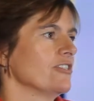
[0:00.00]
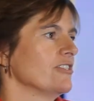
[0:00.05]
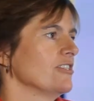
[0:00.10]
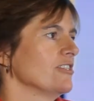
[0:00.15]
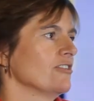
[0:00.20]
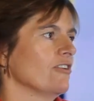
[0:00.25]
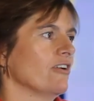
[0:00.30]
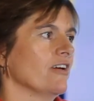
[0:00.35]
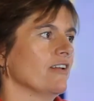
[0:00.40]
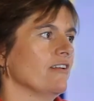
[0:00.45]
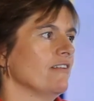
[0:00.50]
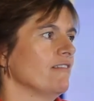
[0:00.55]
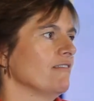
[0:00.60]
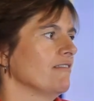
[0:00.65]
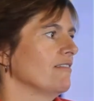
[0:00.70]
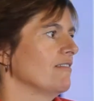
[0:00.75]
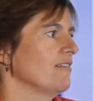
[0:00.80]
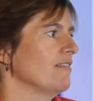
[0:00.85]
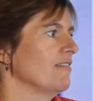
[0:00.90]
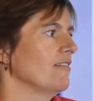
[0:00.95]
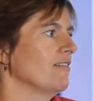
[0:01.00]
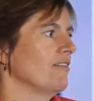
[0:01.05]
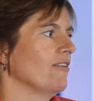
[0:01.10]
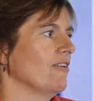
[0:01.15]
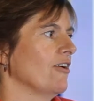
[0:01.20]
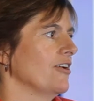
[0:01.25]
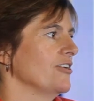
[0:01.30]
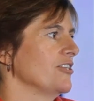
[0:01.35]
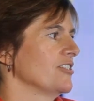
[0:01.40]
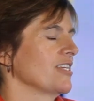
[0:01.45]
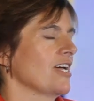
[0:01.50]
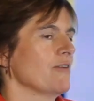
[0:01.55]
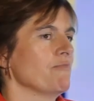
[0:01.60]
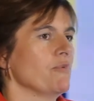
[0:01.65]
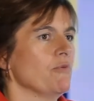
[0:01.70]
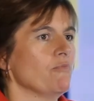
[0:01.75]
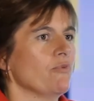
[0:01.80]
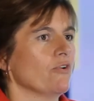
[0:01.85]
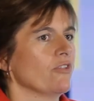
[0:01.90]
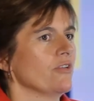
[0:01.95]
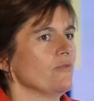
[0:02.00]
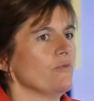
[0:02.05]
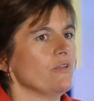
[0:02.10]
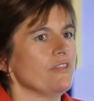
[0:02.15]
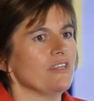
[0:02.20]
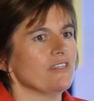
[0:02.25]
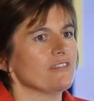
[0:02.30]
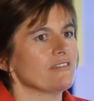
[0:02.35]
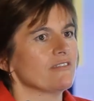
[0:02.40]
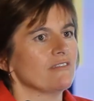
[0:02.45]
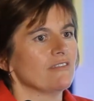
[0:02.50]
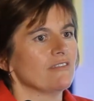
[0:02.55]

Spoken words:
decided I just can't be bothered with this,